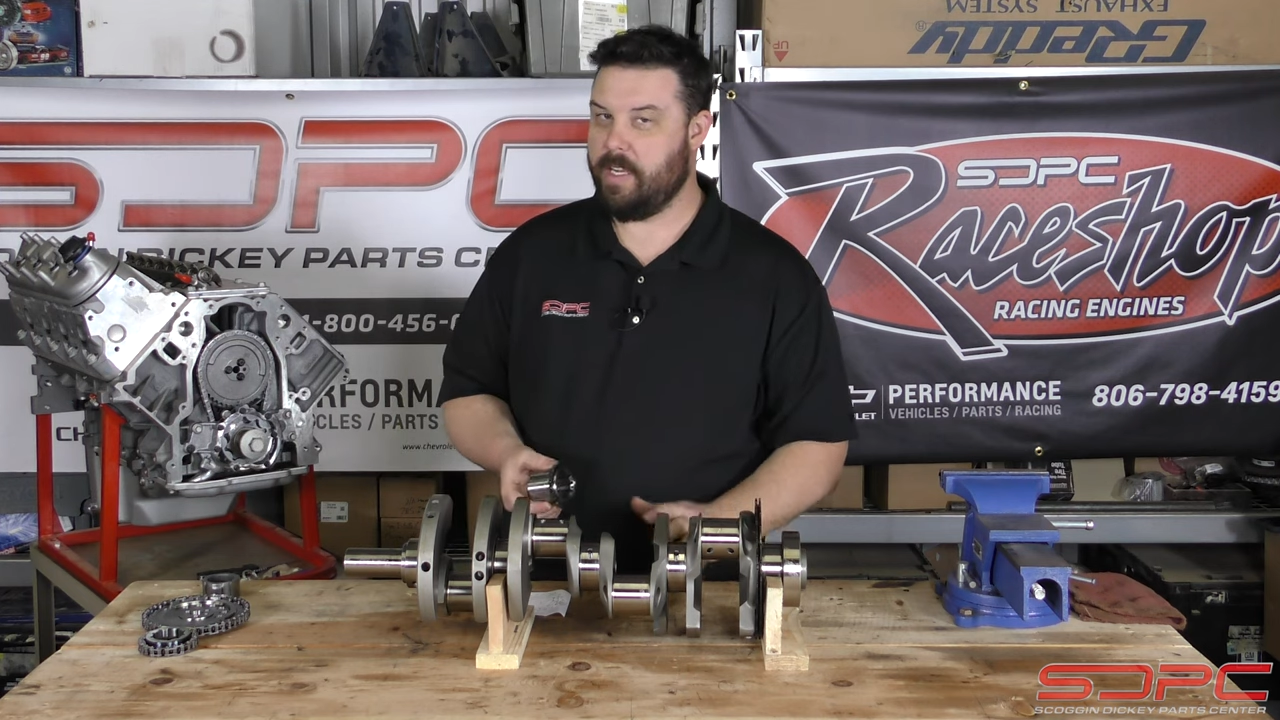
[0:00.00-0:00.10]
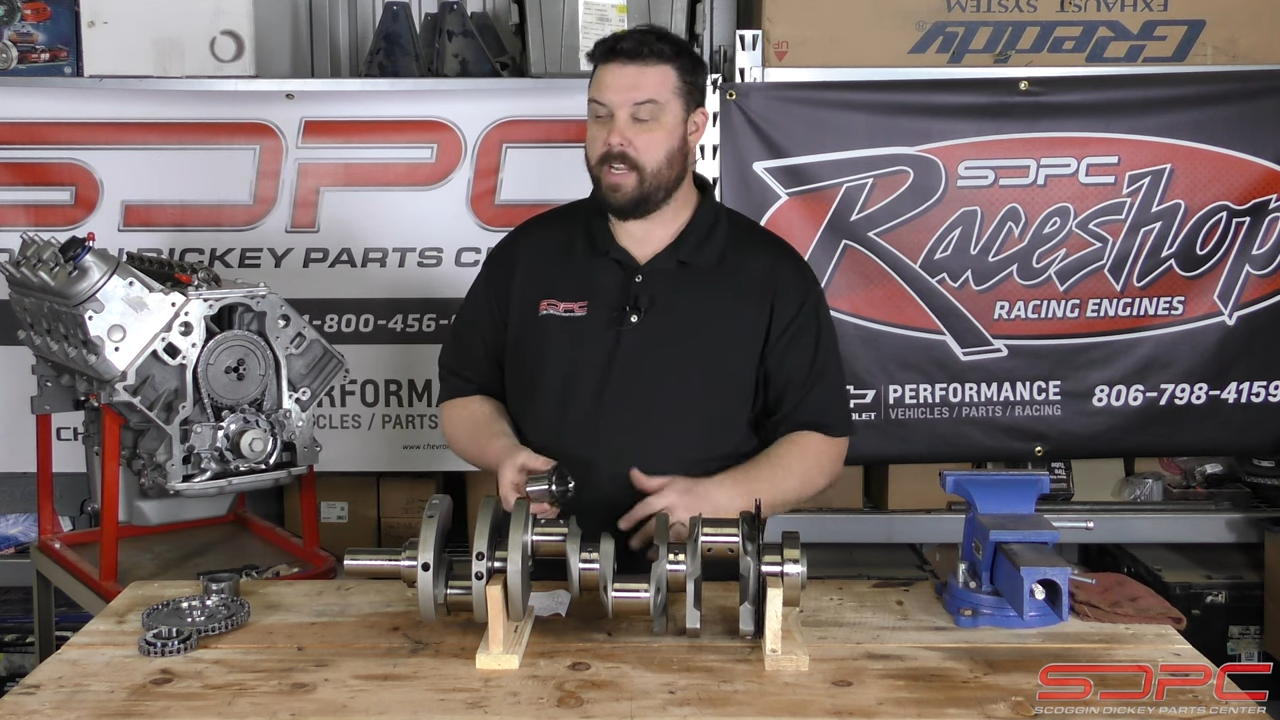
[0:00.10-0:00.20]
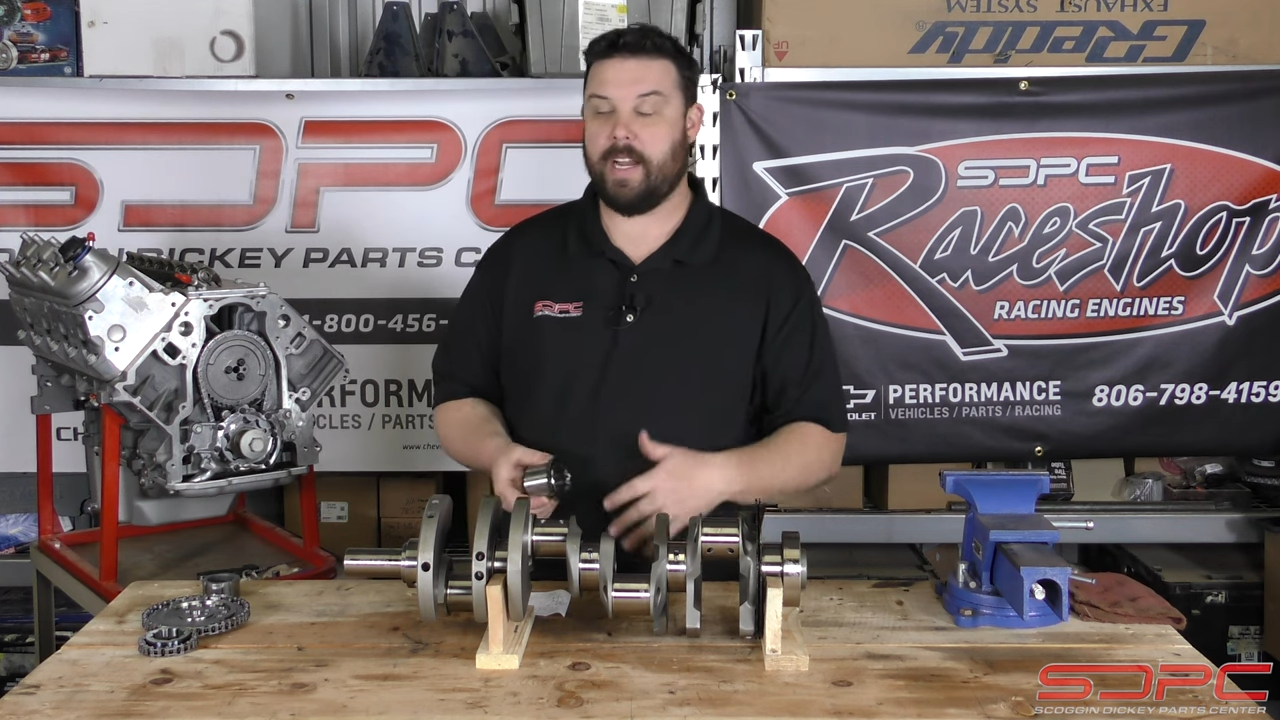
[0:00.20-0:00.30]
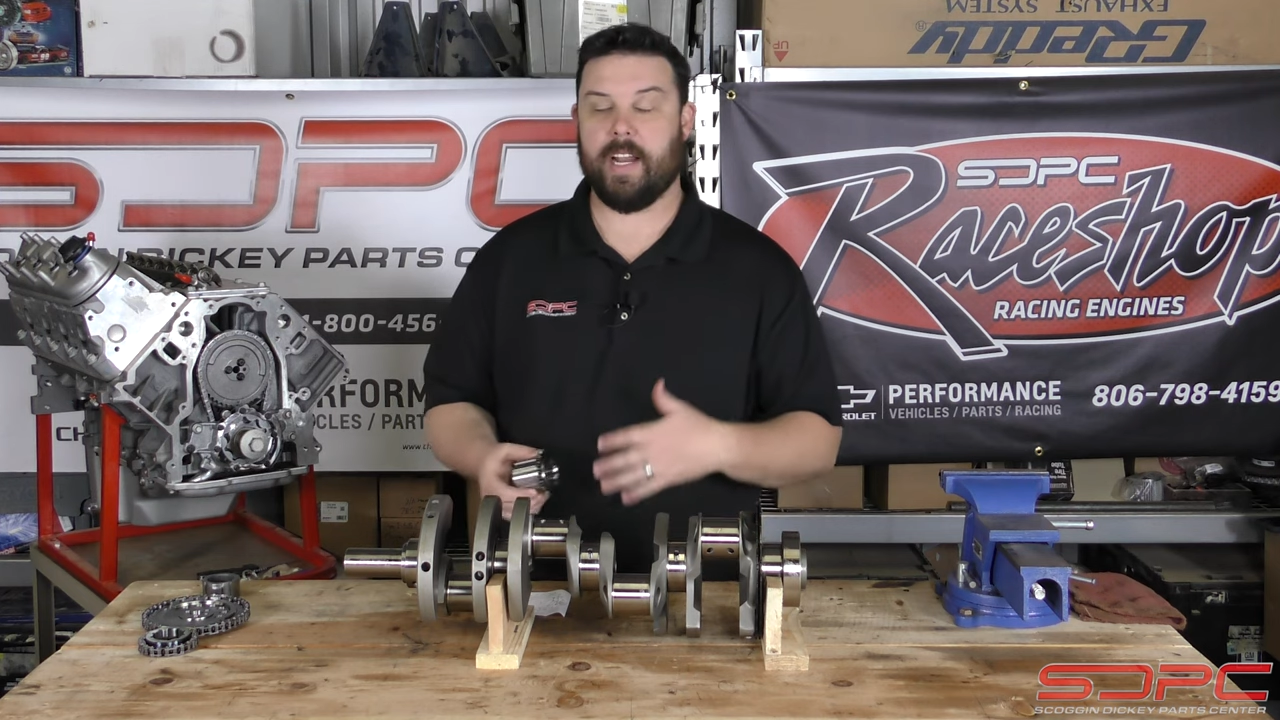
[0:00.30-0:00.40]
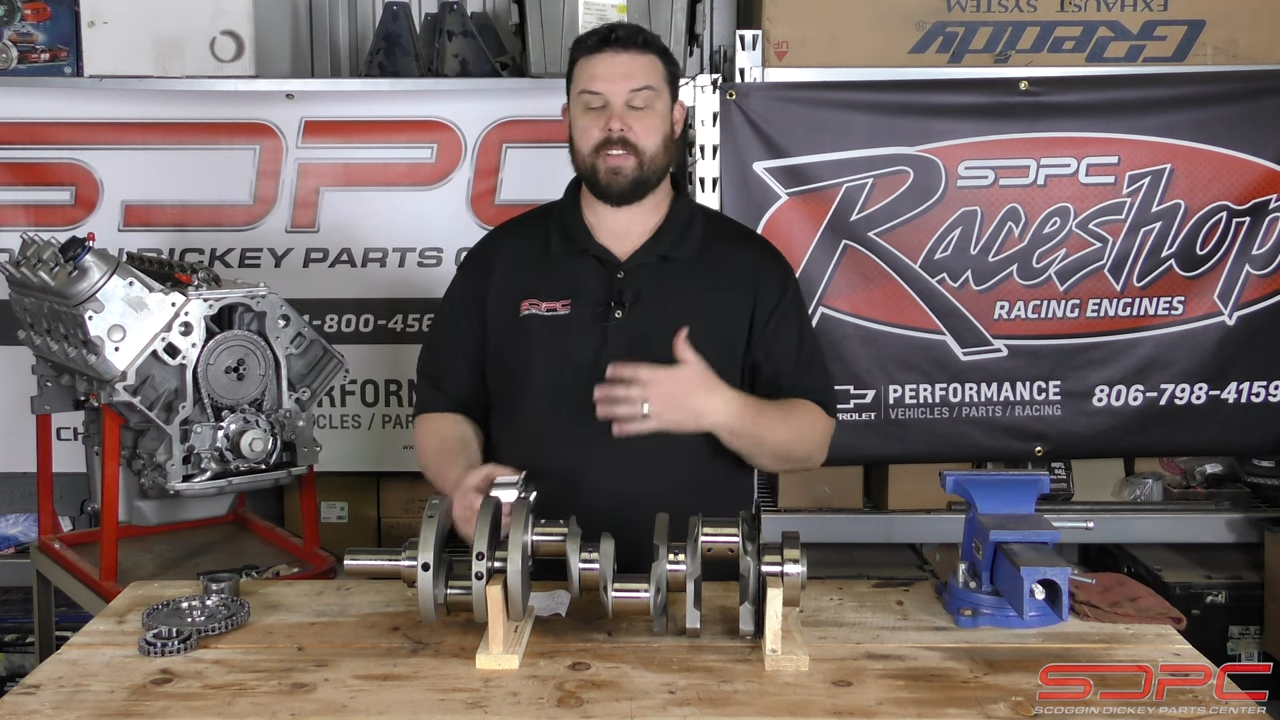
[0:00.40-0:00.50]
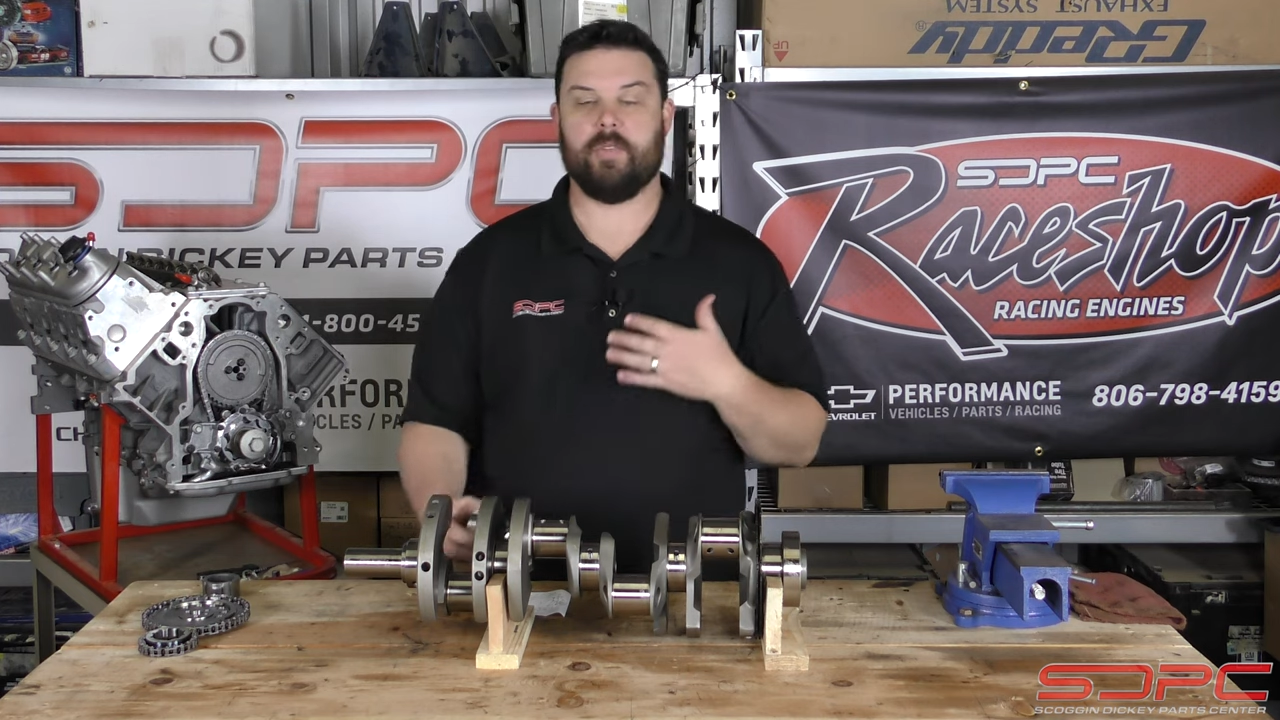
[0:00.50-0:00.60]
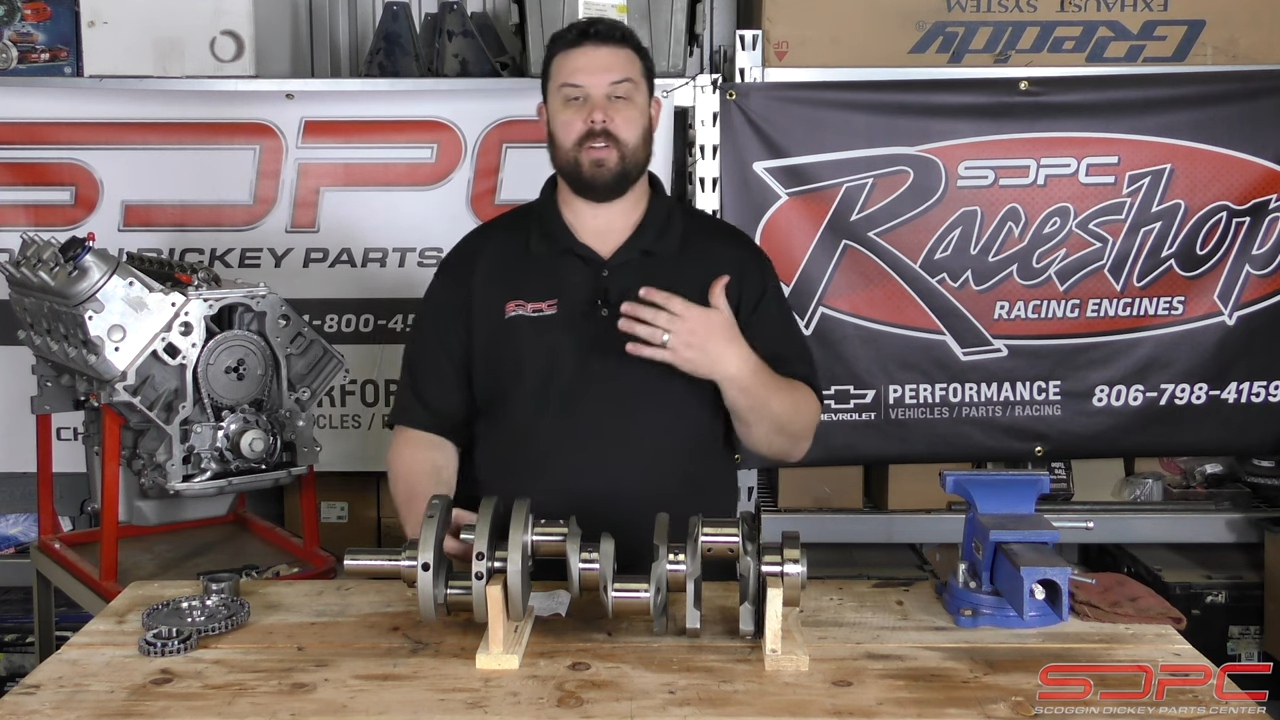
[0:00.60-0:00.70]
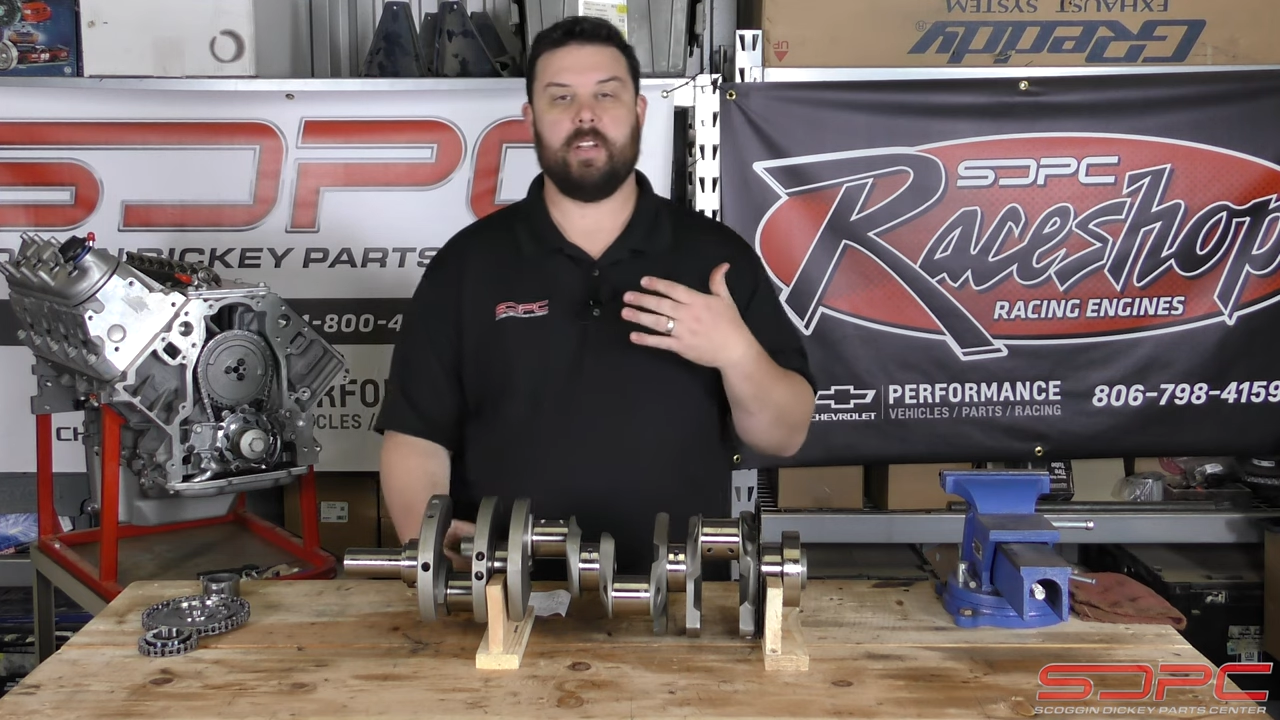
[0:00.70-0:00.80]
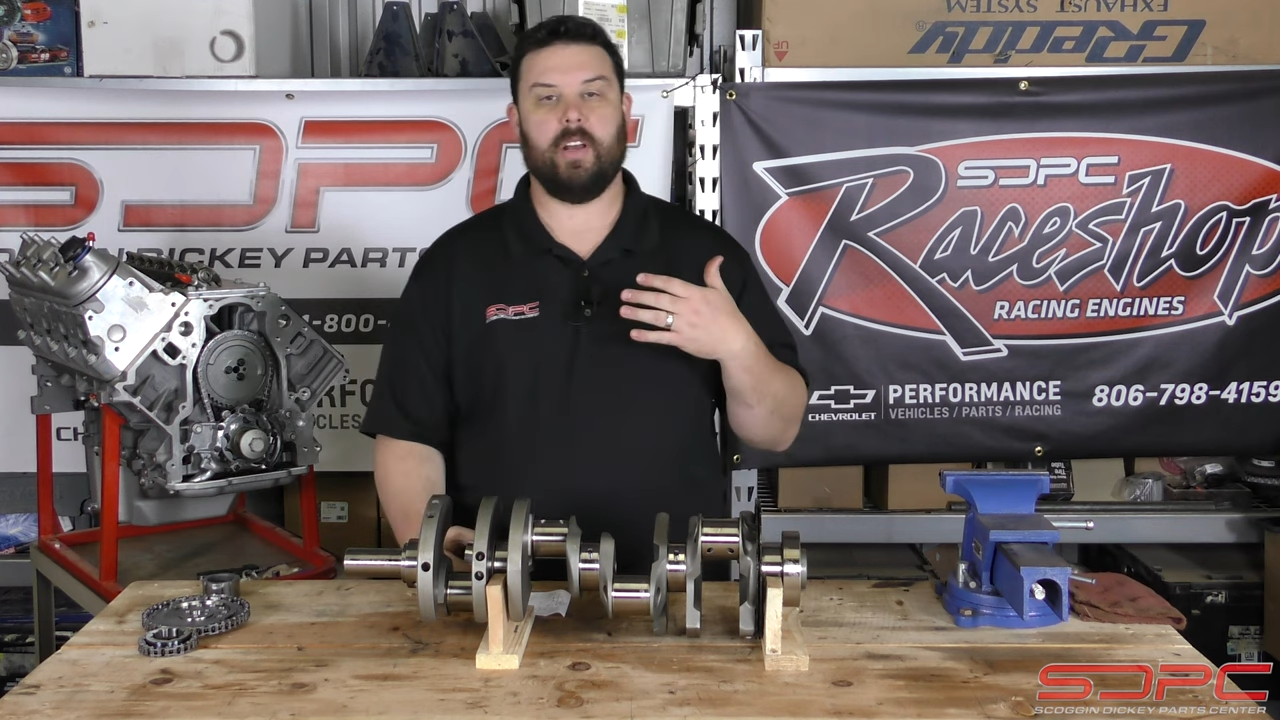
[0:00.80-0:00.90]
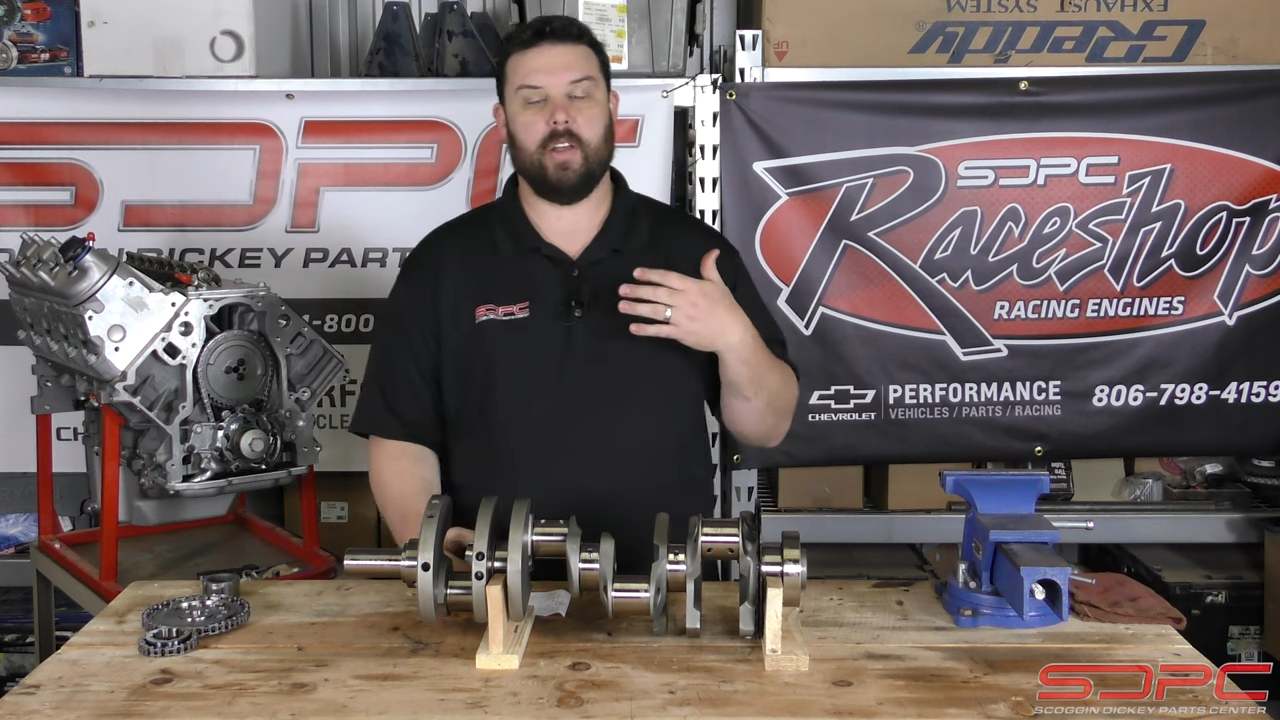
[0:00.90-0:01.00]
It can actually run into